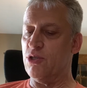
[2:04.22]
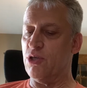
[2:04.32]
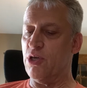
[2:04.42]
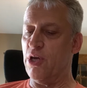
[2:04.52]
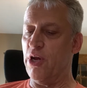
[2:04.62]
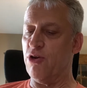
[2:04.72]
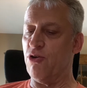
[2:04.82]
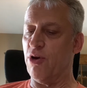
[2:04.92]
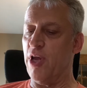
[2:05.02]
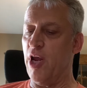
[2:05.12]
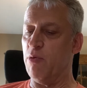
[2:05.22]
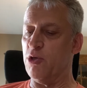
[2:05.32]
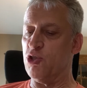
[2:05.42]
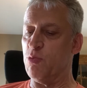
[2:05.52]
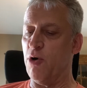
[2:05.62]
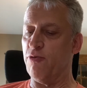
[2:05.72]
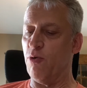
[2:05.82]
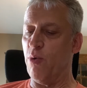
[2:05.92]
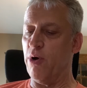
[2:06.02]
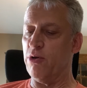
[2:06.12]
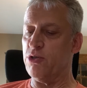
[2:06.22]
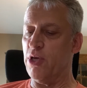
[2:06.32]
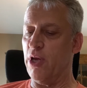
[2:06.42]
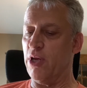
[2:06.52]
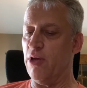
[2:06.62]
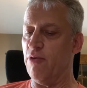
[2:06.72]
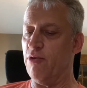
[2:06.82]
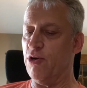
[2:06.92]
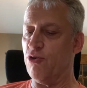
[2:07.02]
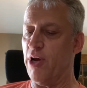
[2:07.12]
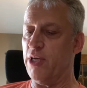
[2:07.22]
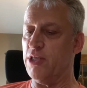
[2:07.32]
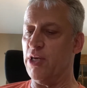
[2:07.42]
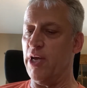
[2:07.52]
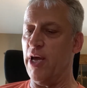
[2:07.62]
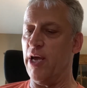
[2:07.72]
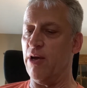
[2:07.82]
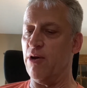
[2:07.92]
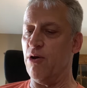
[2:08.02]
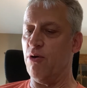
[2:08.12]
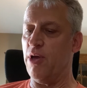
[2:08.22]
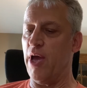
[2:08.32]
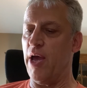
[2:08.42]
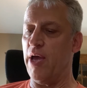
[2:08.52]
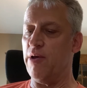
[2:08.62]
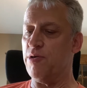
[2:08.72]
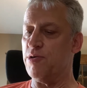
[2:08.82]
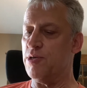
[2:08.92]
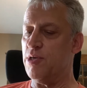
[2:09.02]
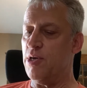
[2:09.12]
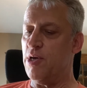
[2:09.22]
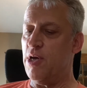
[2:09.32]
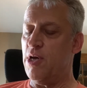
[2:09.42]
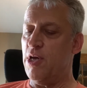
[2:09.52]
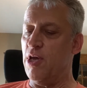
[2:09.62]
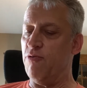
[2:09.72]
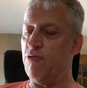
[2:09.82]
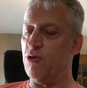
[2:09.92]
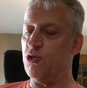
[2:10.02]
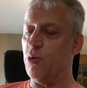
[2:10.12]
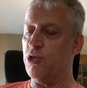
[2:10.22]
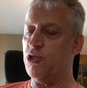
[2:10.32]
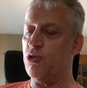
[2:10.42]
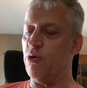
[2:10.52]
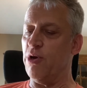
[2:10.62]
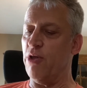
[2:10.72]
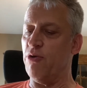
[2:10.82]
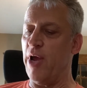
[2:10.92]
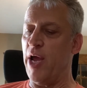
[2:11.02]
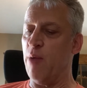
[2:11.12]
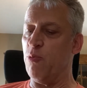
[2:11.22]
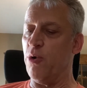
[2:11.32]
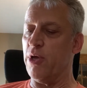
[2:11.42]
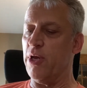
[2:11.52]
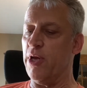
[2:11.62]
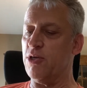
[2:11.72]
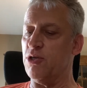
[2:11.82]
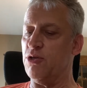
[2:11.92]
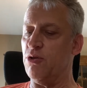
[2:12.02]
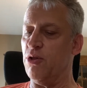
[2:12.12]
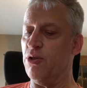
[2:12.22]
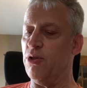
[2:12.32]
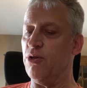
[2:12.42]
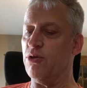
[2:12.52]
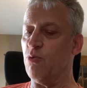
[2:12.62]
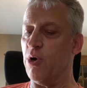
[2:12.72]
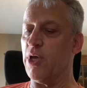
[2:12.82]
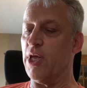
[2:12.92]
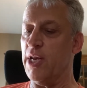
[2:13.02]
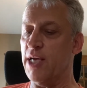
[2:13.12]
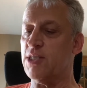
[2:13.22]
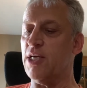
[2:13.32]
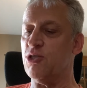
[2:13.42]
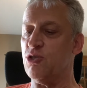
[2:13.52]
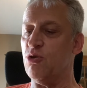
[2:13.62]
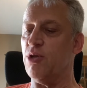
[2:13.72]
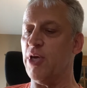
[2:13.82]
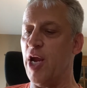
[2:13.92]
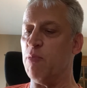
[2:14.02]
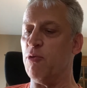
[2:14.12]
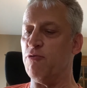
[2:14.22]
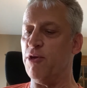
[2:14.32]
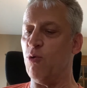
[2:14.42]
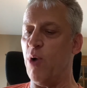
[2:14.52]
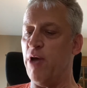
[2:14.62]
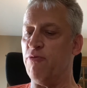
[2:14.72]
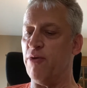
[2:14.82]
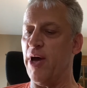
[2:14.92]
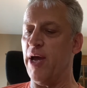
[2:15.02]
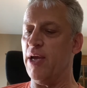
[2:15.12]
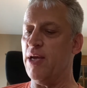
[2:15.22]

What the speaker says: connect your camera and smartphone wirelessly and give it a try today. Okay. If you switch to another app while connecting to the camera via Wi-Fi,